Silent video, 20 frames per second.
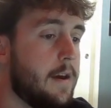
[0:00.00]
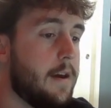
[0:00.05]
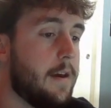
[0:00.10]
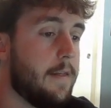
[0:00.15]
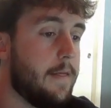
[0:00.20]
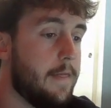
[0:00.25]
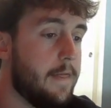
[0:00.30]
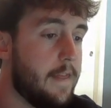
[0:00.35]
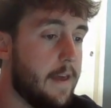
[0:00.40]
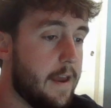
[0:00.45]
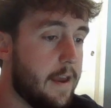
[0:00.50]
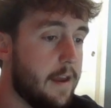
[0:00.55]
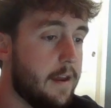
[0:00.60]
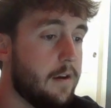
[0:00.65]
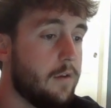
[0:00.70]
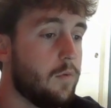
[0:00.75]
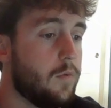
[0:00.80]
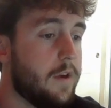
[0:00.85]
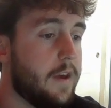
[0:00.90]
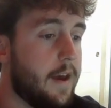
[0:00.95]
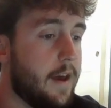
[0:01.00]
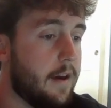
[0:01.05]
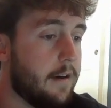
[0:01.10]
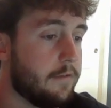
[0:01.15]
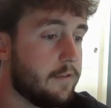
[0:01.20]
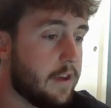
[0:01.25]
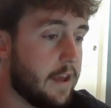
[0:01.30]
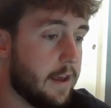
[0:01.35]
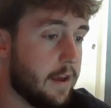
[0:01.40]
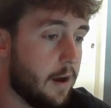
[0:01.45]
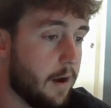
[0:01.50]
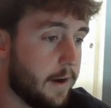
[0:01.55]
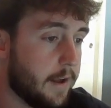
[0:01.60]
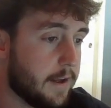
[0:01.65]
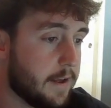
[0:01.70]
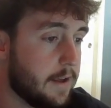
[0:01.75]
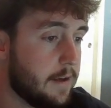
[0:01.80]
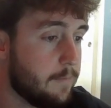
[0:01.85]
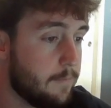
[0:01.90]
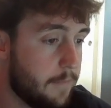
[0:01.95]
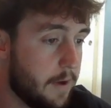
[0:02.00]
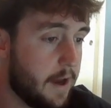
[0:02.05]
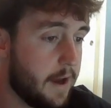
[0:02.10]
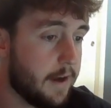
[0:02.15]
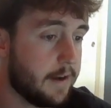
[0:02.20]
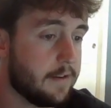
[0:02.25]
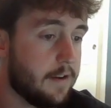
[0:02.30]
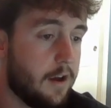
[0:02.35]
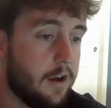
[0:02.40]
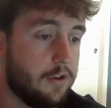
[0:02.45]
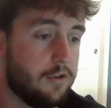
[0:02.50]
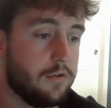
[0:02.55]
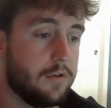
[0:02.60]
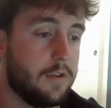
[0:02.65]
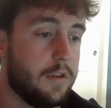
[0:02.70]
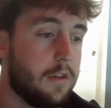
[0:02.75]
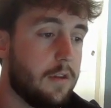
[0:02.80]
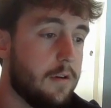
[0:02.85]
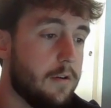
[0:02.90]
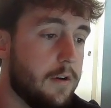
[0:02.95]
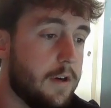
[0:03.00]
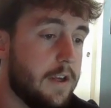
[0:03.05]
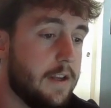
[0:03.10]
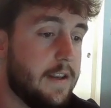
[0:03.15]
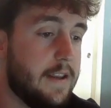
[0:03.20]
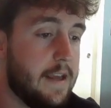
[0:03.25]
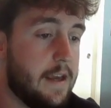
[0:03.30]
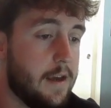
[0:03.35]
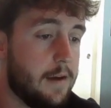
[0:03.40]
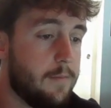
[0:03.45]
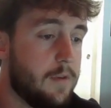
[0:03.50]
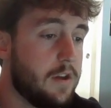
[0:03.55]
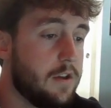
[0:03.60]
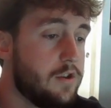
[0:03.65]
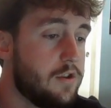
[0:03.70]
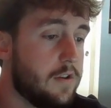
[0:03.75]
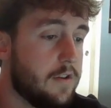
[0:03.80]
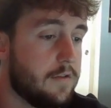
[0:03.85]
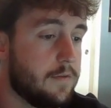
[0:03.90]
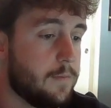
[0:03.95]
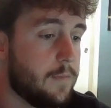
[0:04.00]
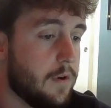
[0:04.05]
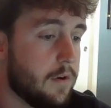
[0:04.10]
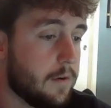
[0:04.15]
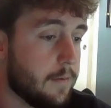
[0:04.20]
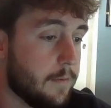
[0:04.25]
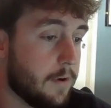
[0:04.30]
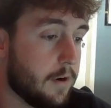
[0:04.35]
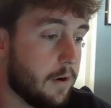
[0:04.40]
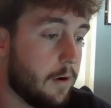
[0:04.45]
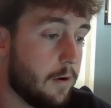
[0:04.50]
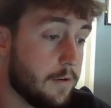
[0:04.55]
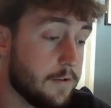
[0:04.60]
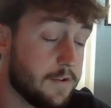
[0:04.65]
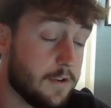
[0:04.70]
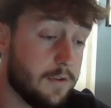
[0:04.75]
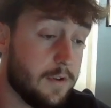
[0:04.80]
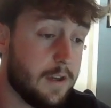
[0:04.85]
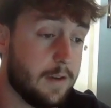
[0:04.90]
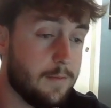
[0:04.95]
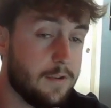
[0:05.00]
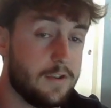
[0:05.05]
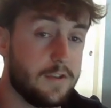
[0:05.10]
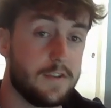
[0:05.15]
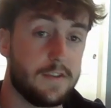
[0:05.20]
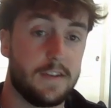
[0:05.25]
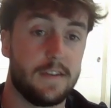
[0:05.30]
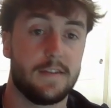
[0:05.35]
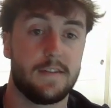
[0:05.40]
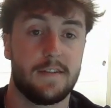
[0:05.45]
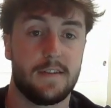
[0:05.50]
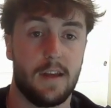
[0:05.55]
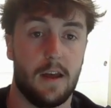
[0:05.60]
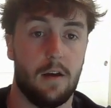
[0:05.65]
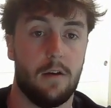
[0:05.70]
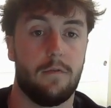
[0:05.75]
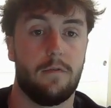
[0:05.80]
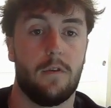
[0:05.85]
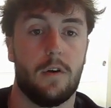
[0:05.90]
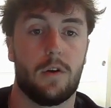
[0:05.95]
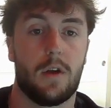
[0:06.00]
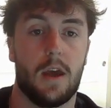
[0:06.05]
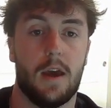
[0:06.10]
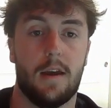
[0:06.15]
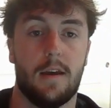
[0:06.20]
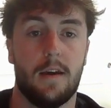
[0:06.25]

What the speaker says: And then we have Chaotic Impact, 130 damage. This Pokemon also damages itself. Okay,